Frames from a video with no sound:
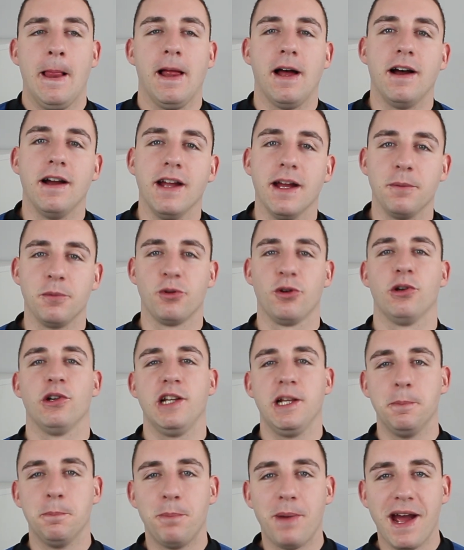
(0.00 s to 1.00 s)
I am
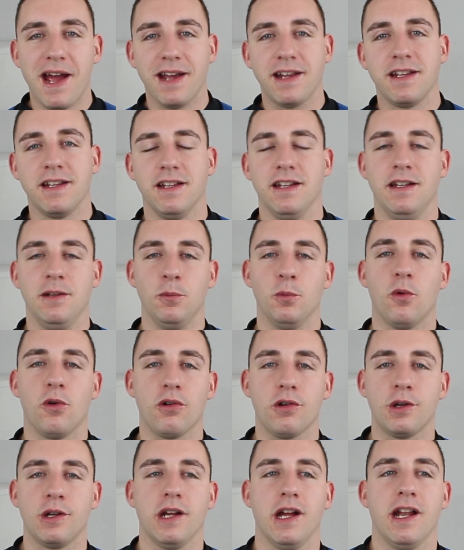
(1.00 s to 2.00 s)
currently back in work